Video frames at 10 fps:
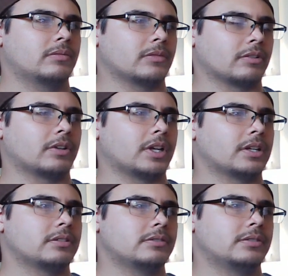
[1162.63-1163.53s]

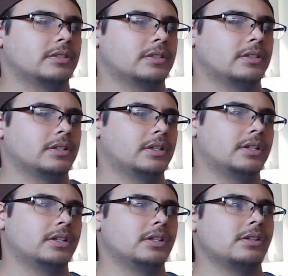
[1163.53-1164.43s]
Okay.
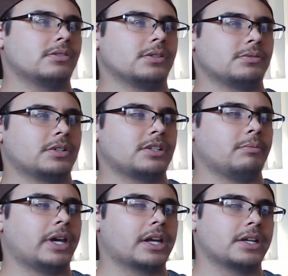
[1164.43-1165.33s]
So he's rushing
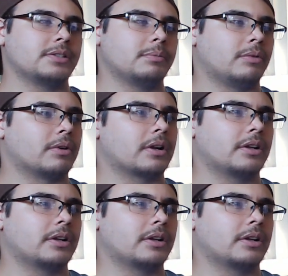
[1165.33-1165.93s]
back as support.